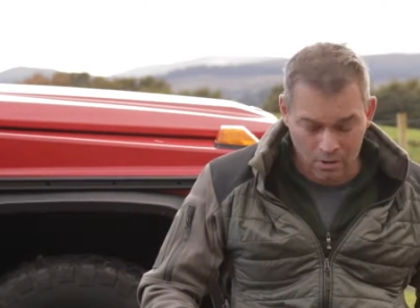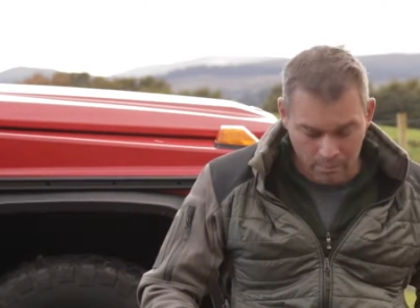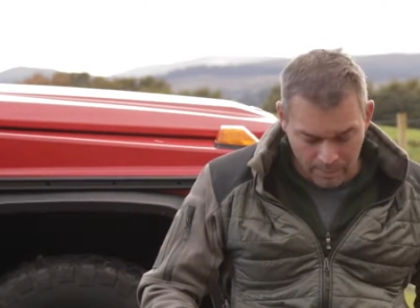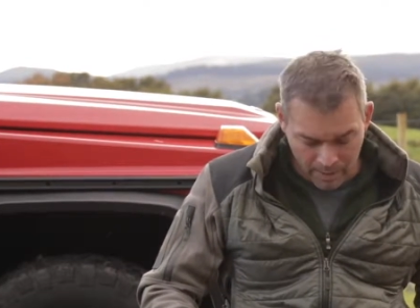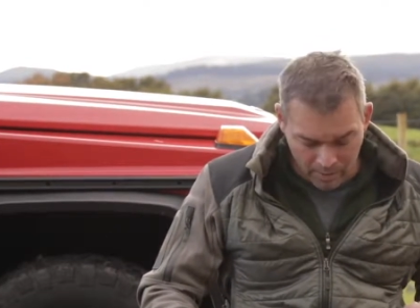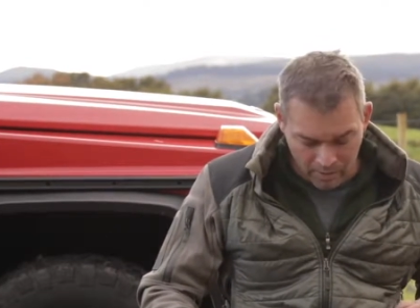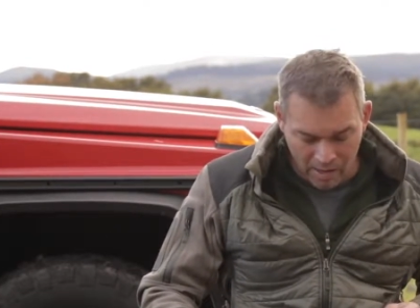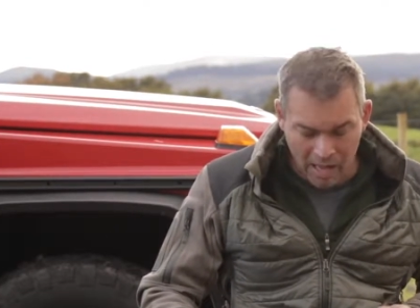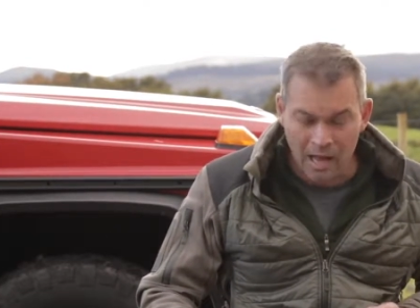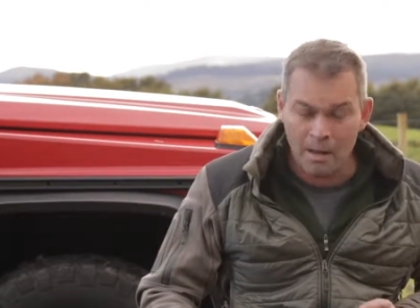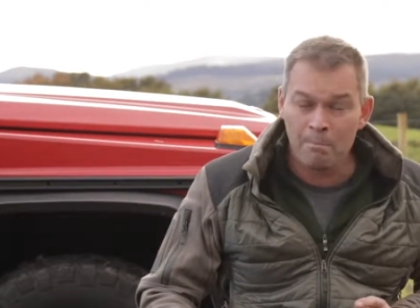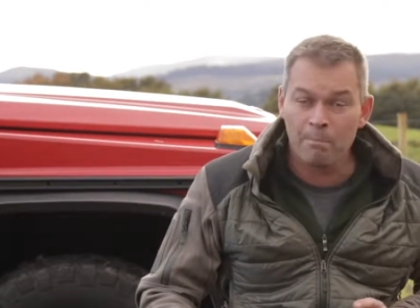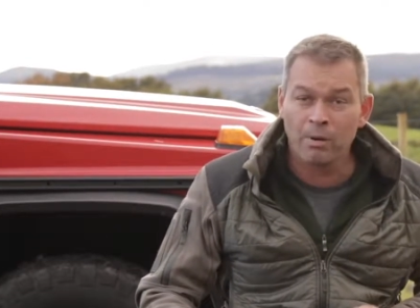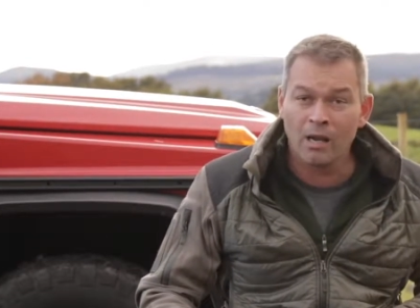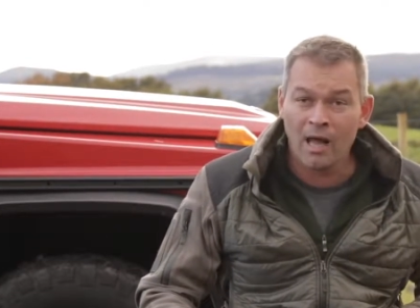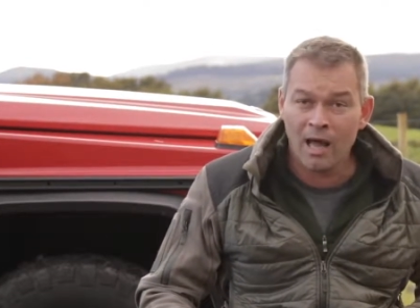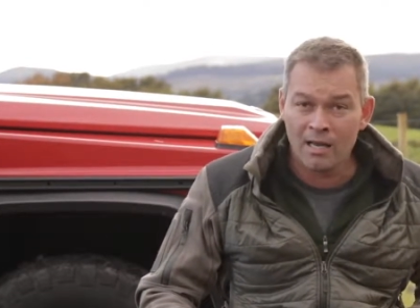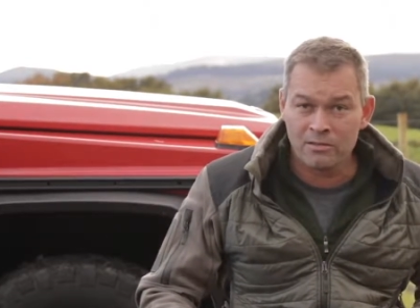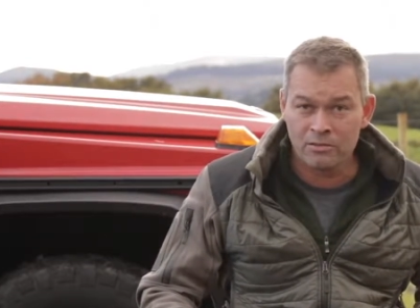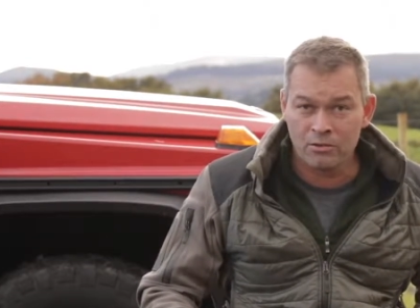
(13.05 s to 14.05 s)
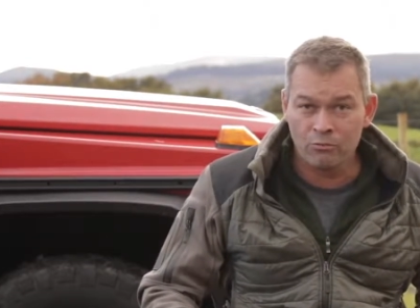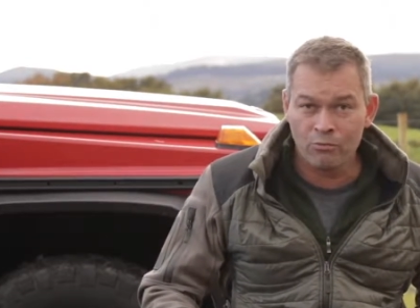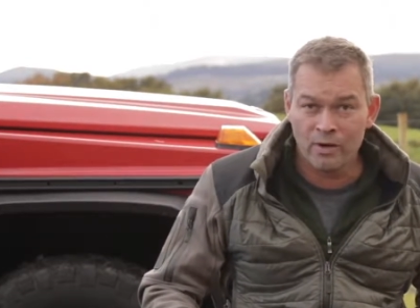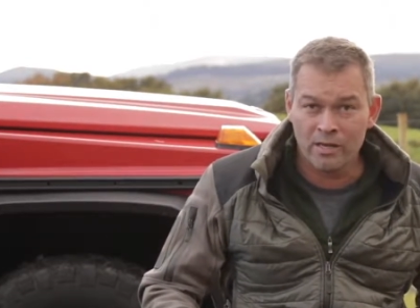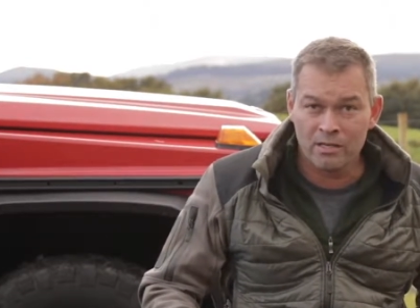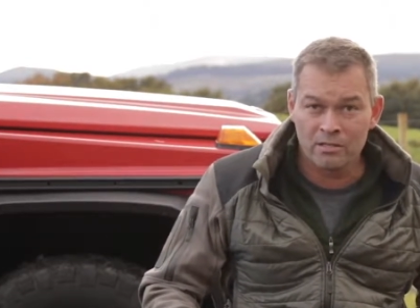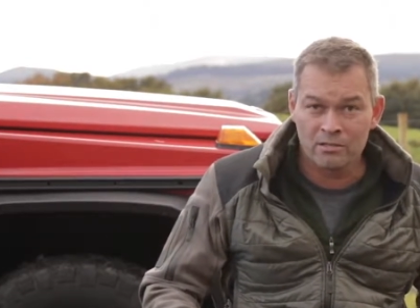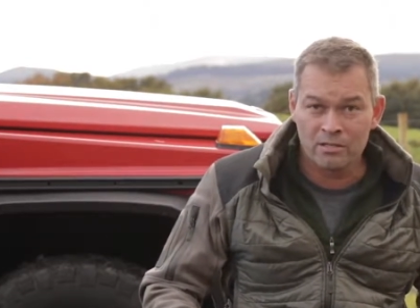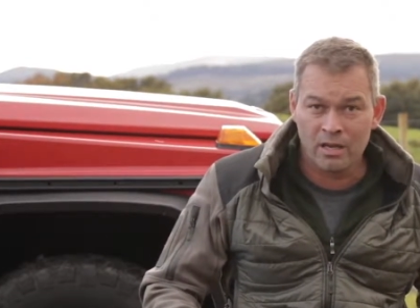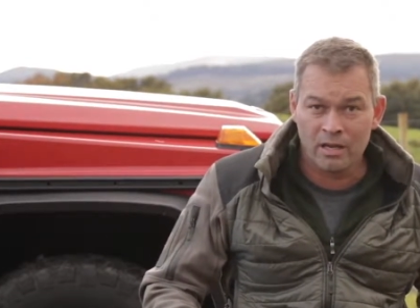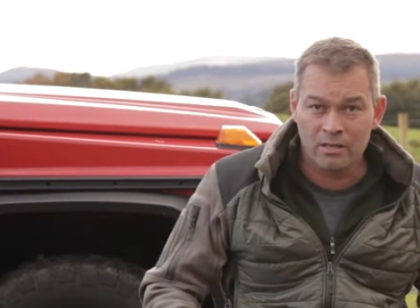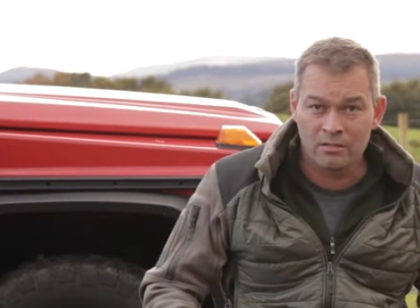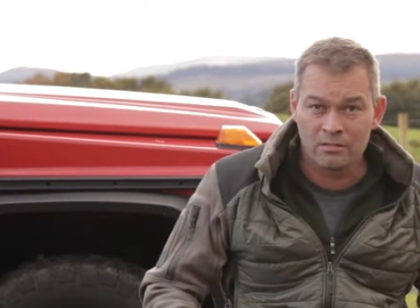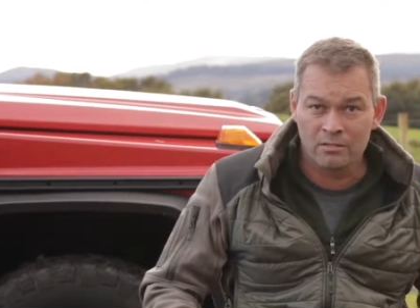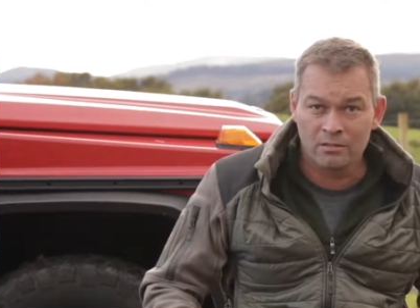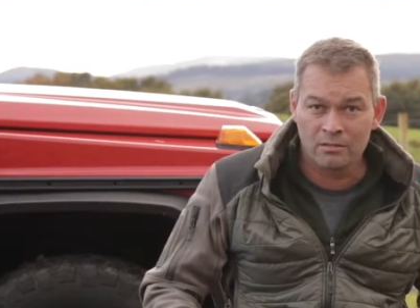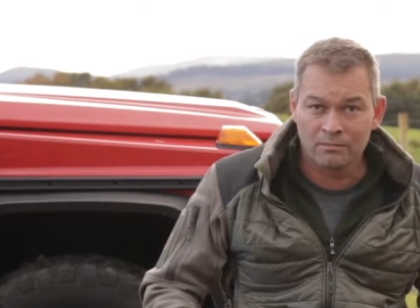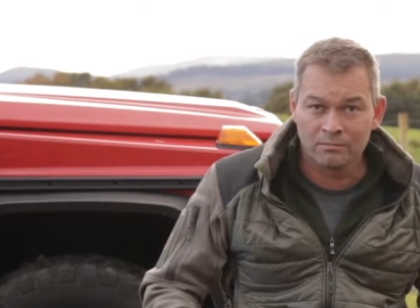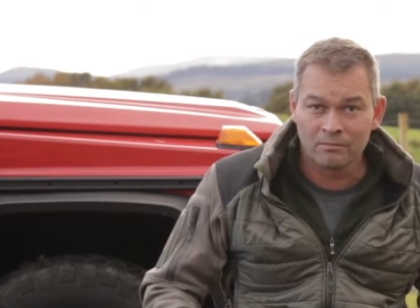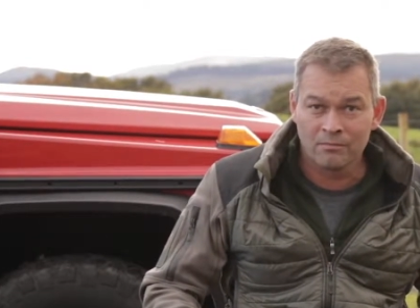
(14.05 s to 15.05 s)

about our Blaser ring sets.